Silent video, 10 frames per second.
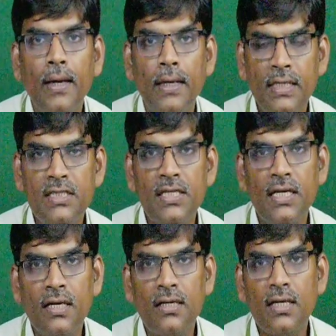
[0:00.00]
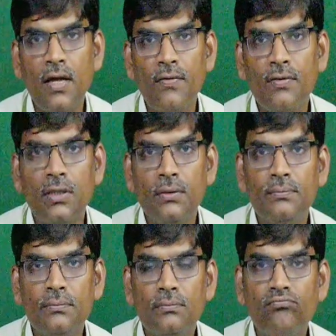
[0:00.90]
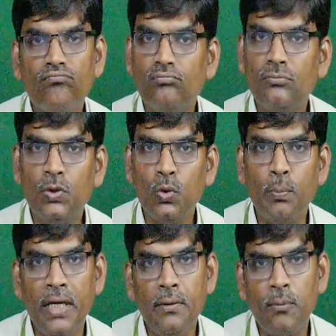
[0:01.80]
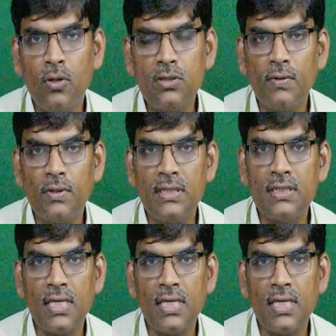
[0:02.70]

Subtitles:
DC generators having the two main parts, one is the